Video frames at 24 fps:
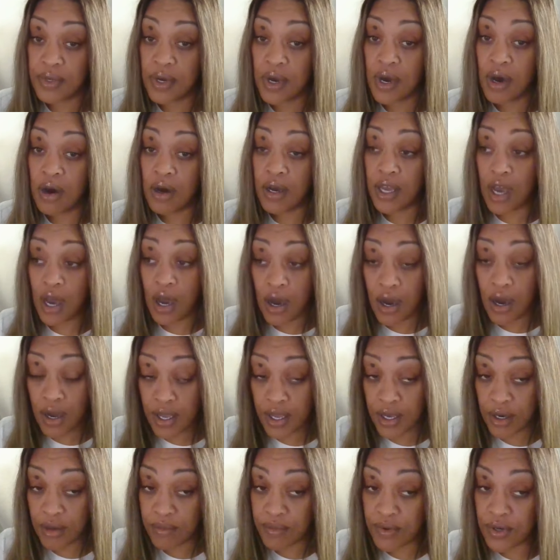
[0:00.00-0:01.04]
All, all
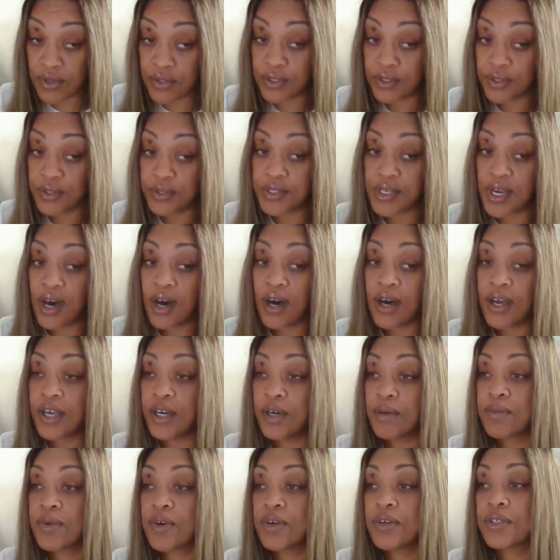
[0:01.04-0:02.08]
hell broke loose. All
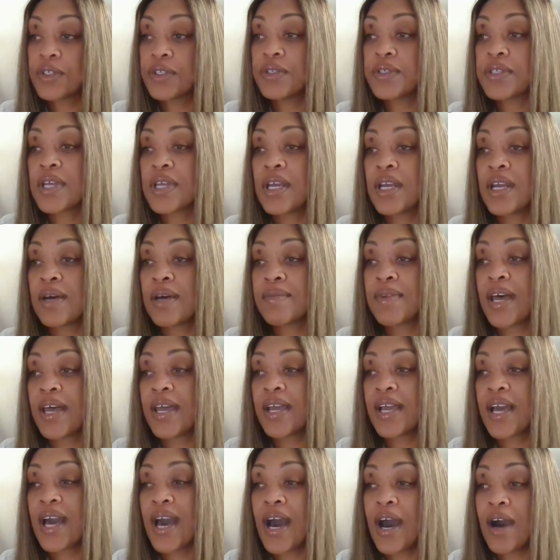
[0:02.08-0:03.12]
hell broke loose. And I'm
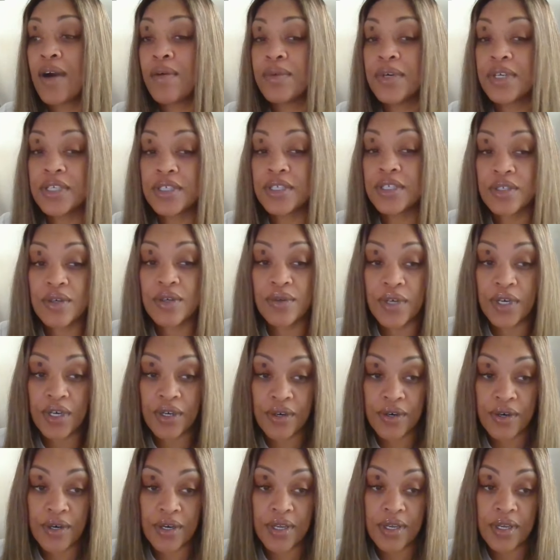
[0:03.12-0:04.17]
like, God, what is going
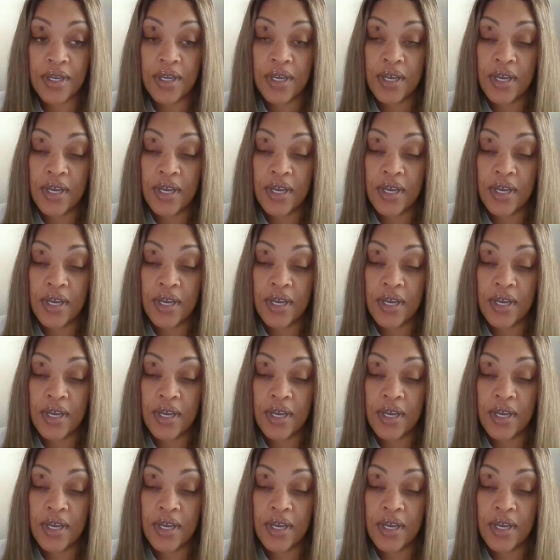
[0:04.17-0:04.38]
on?